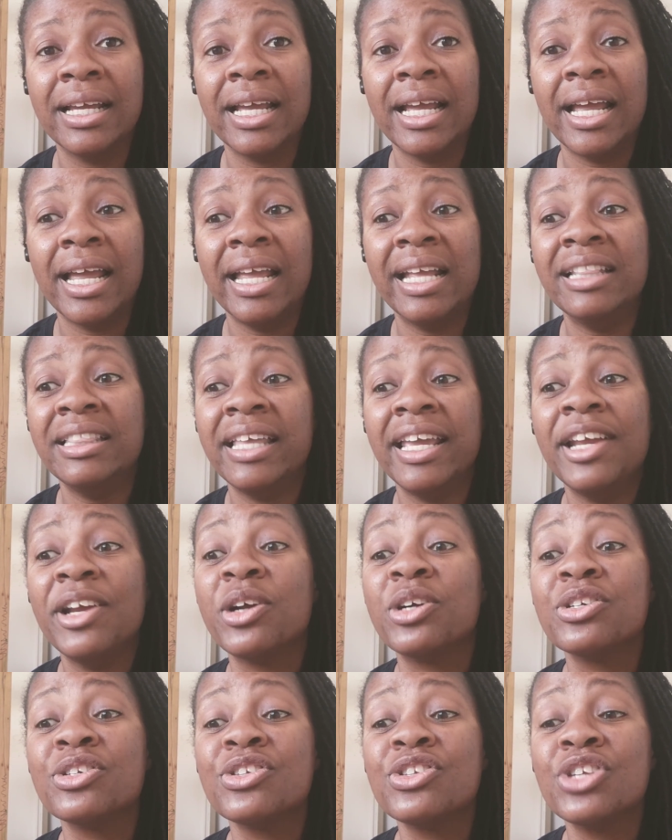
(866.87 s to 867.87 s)
and they
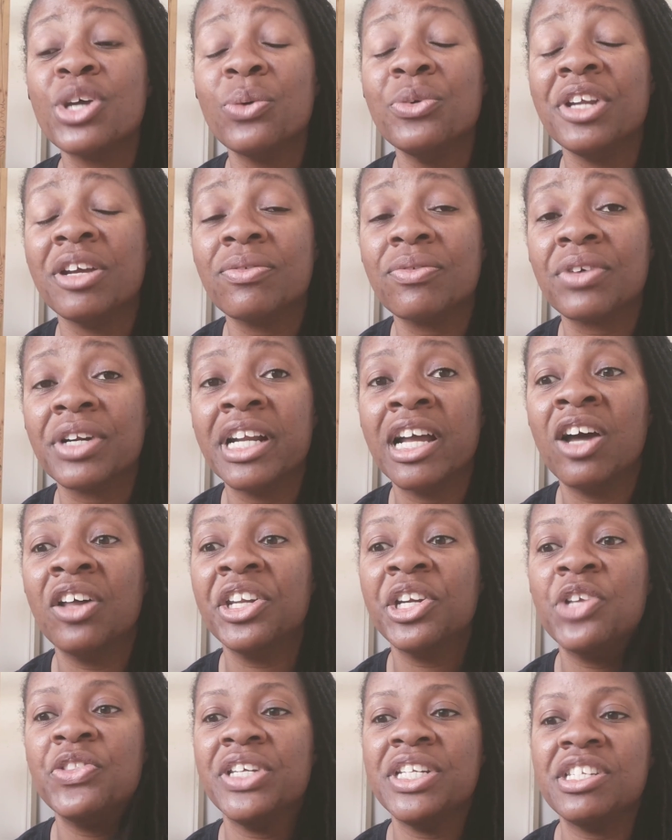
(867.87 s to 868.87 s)
are so different. Not only
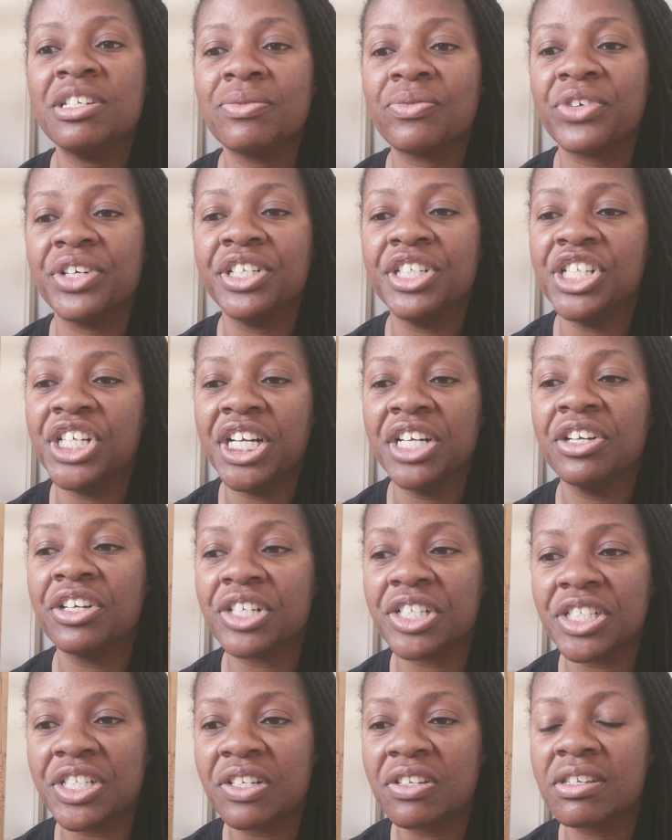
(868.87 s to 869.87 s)
are they different
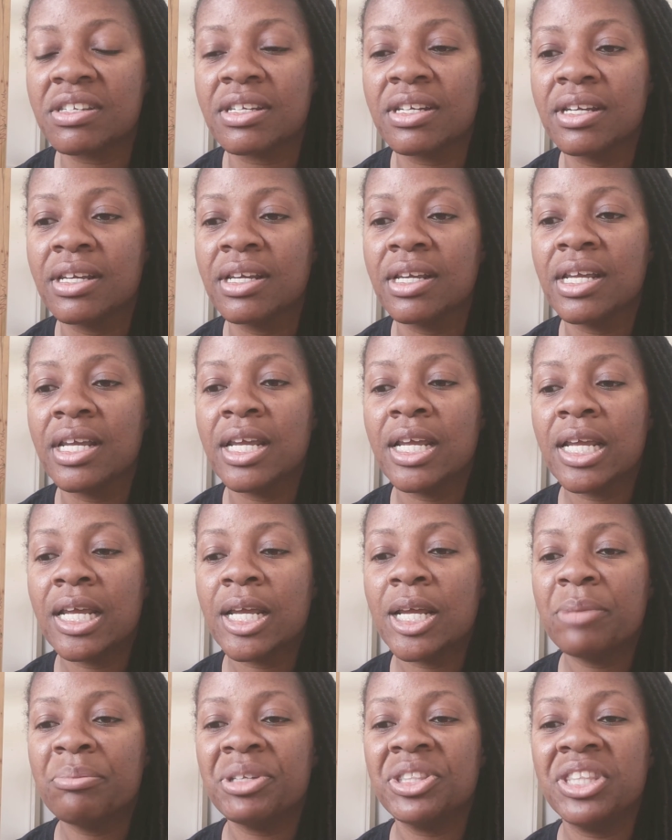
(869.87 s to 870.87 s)
genders,
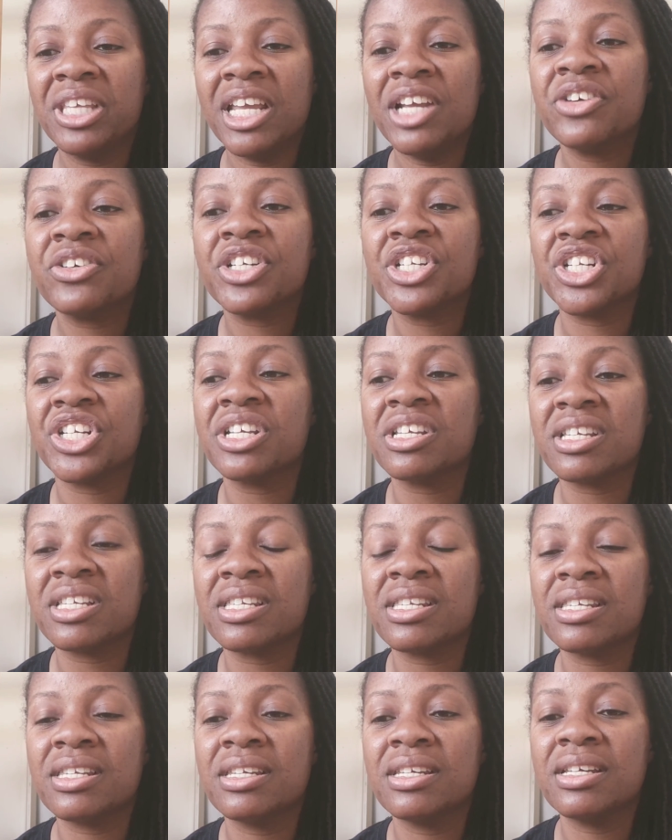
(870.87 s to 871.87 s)
but they are
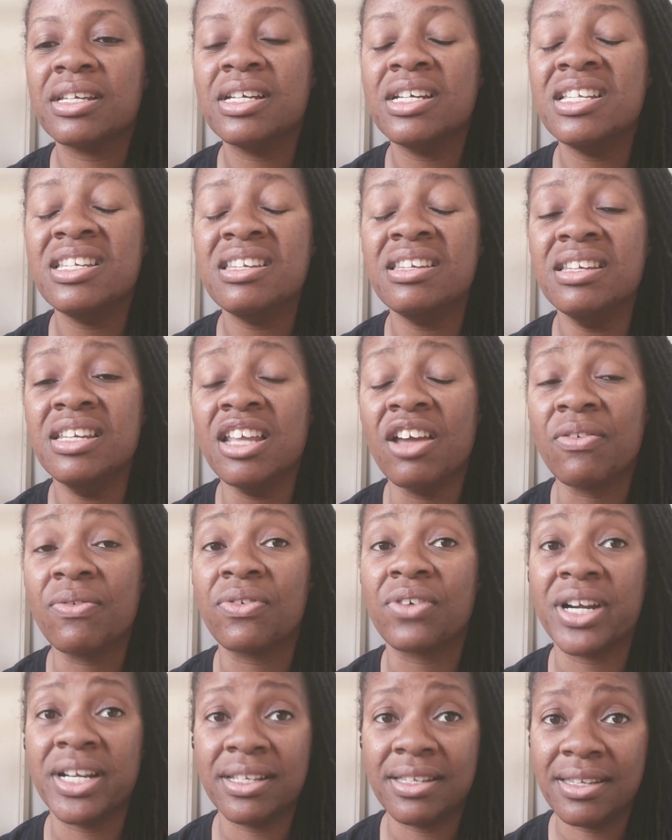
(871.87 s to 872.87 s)
just
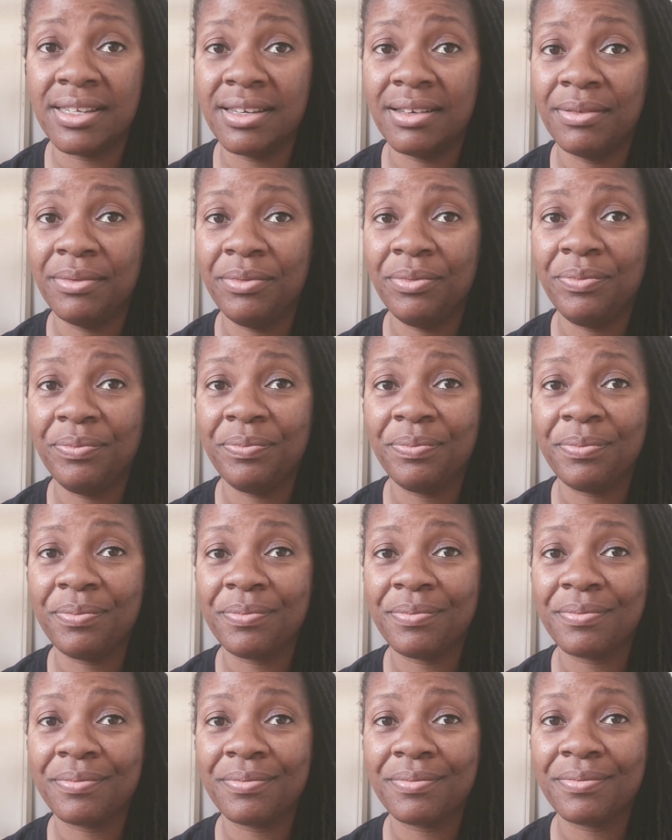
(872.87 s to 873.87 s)
different.
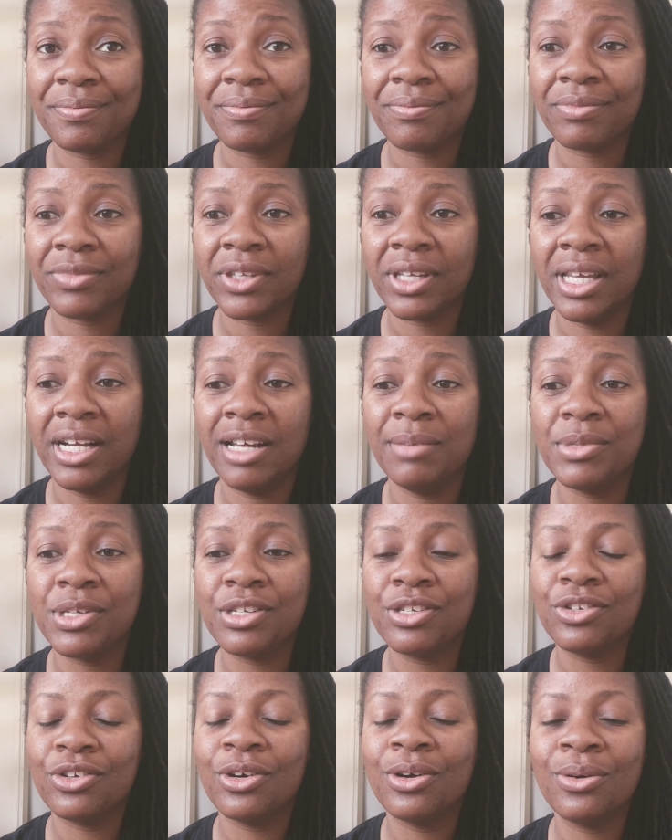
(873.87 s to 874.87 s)
And I'm
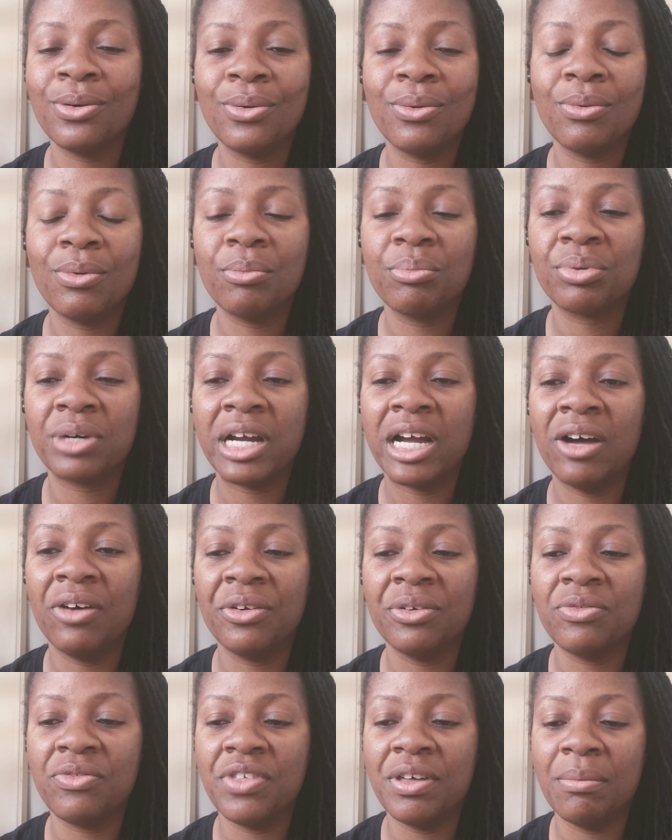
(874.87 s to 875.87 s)
so proud
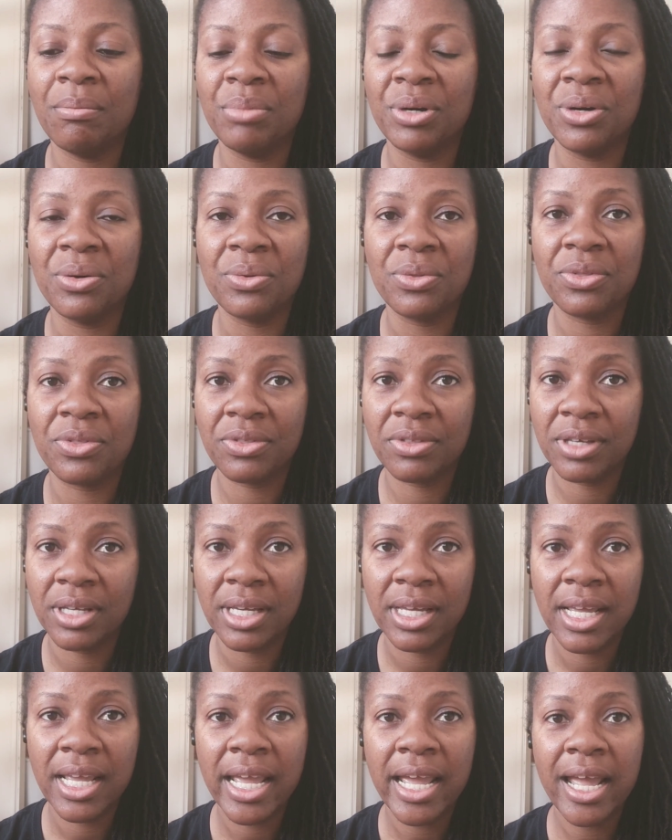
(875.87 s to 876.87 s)
of them both.
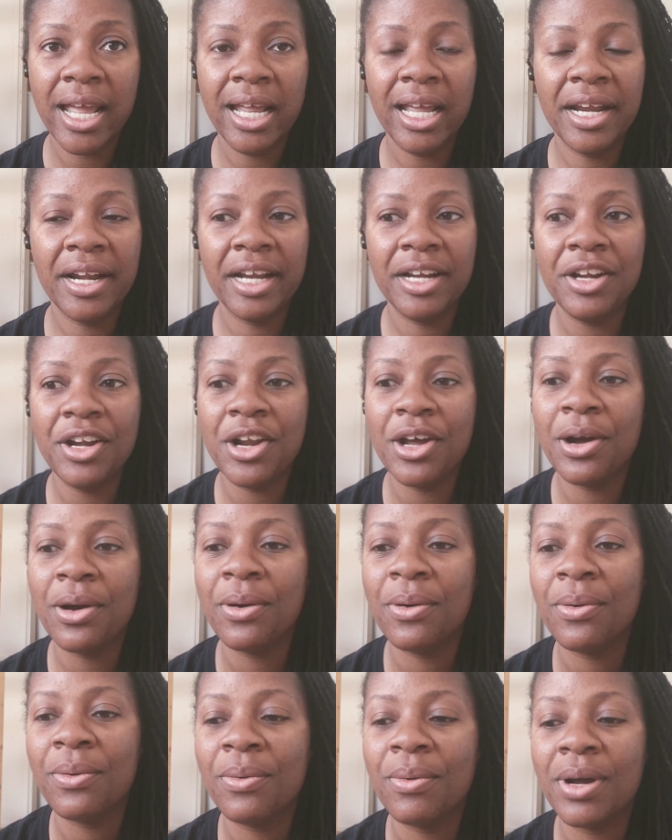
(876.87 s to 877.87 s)
And I
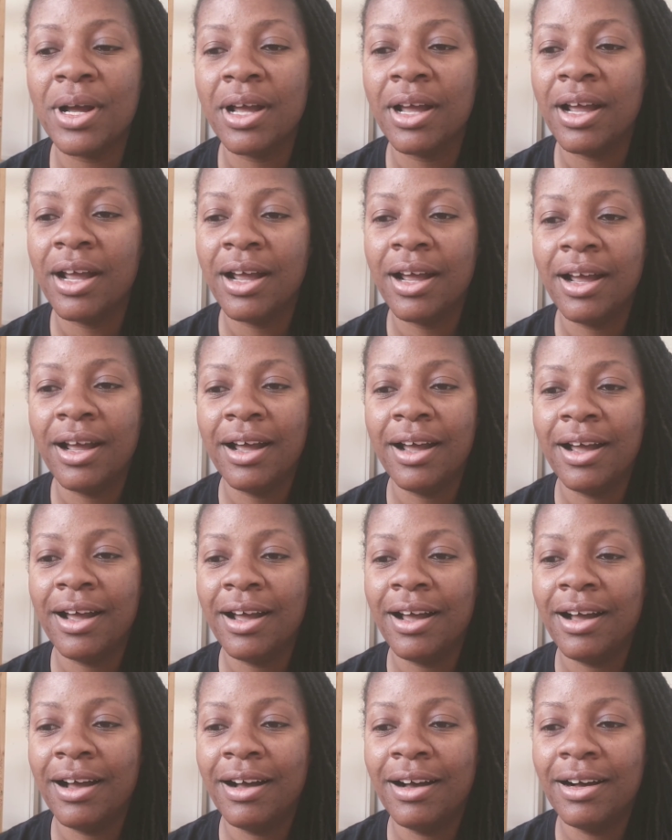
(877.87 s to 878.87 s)
know
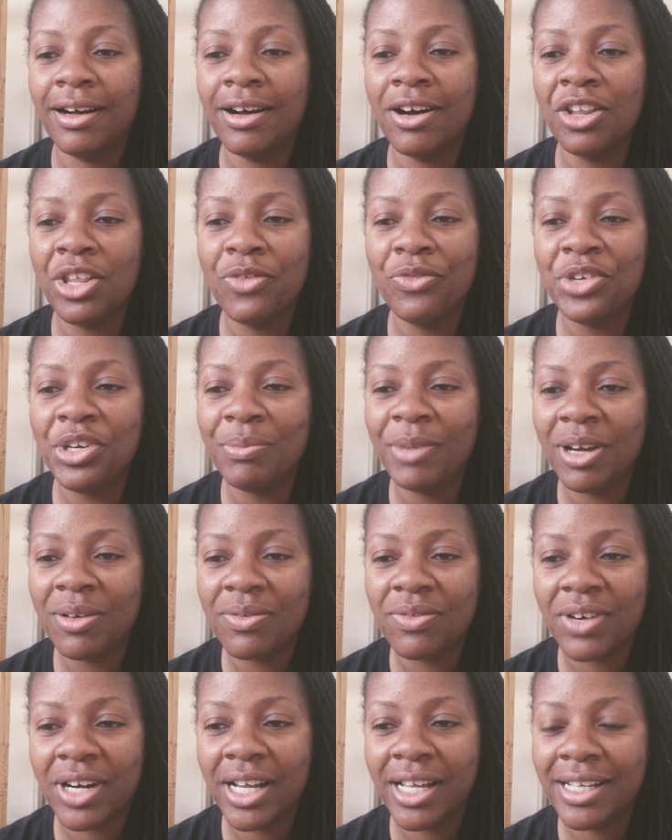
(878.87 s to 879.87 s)
all of you, my
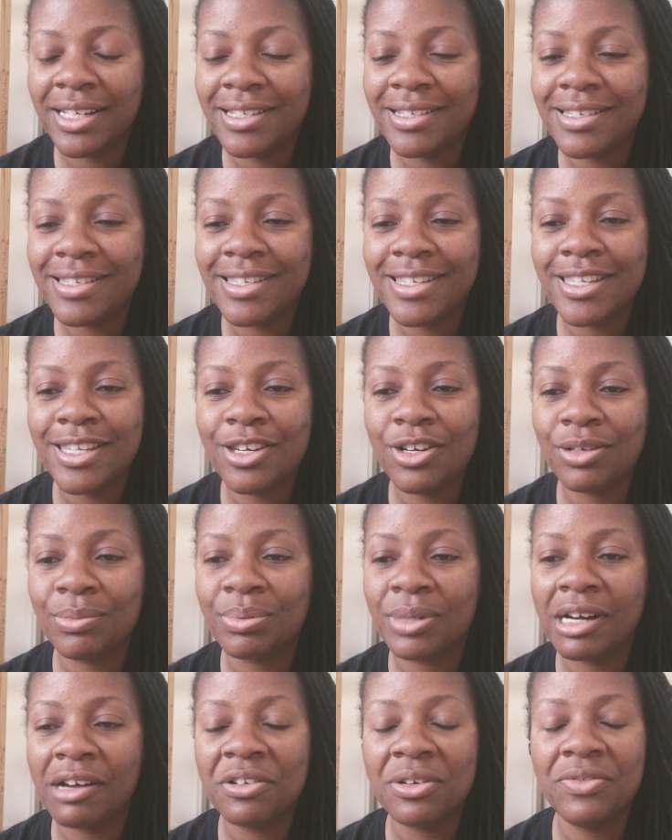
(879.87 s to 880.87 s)
friends, you're
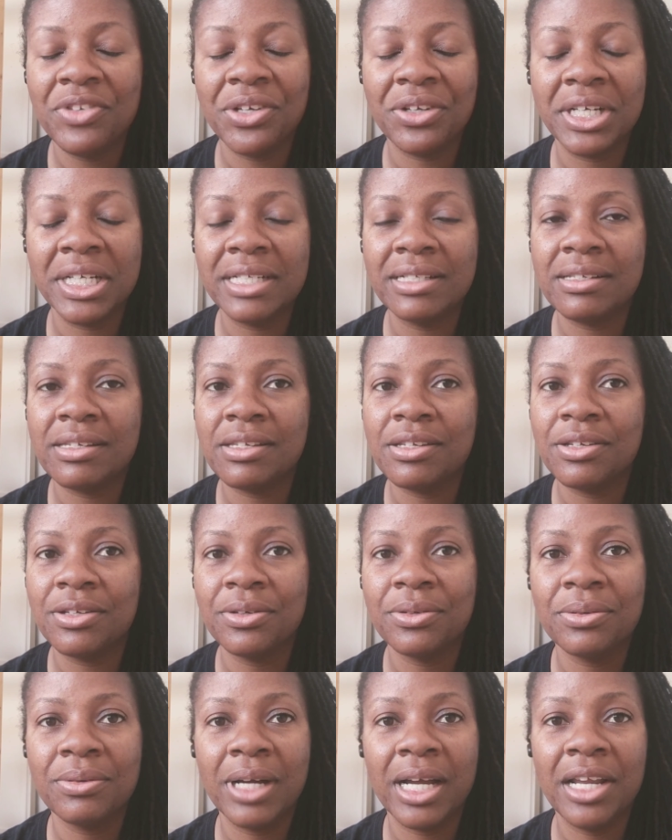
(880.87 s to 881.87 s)
proud of your kids
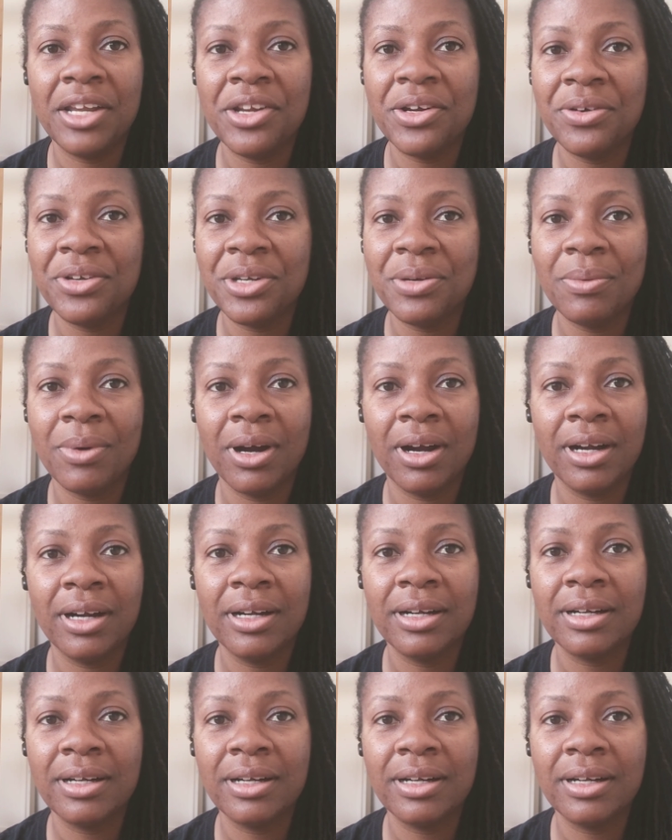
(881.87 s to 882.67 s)
too. I know you are.